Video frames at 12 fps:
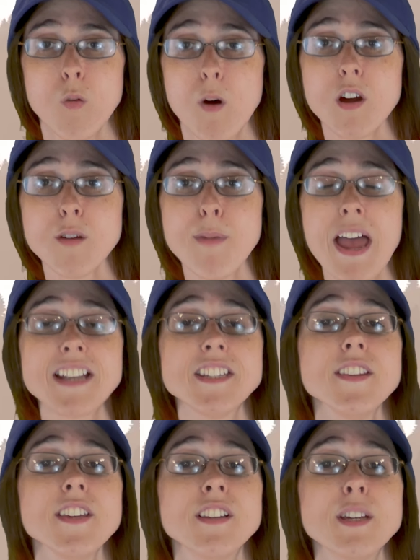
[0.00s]
Welcome back
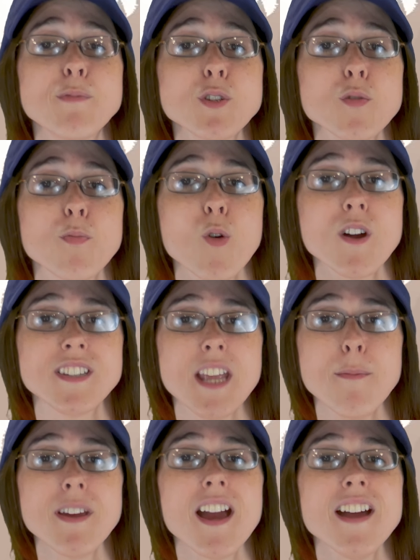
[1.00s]
to the Olympus Report,
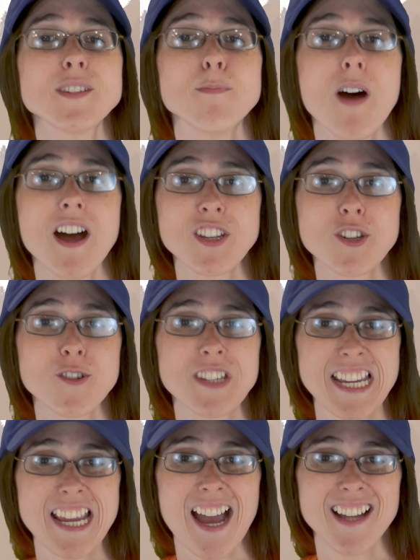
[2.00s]
Demigods, Monsters,
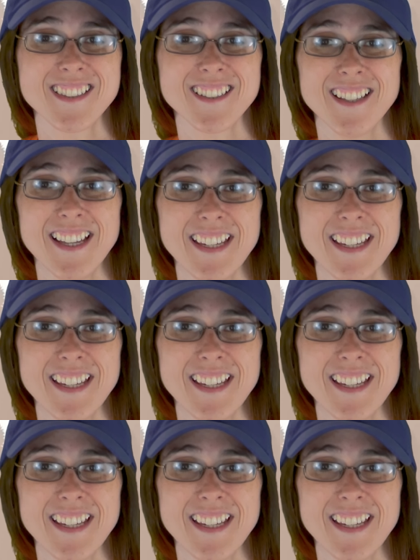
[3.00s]
and Gods Alike.